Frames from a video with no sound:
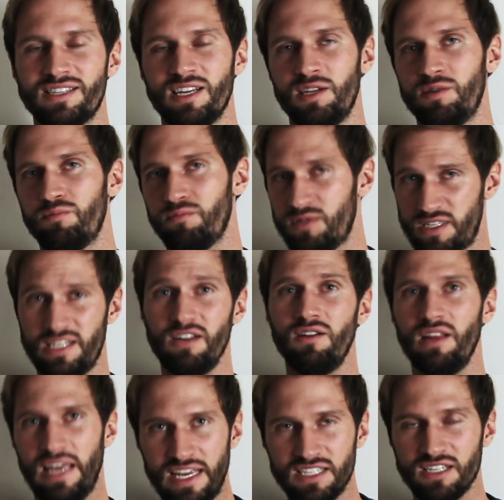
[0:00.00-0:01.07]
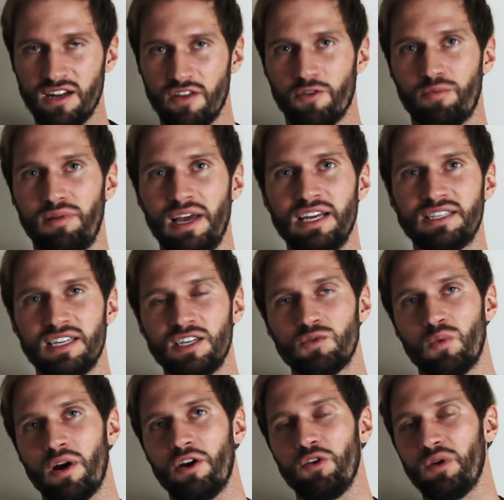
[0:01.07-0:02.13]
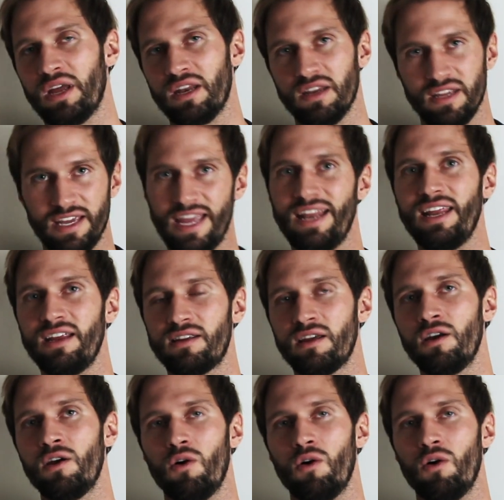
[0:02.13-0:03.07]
It still is in other places where you can get it,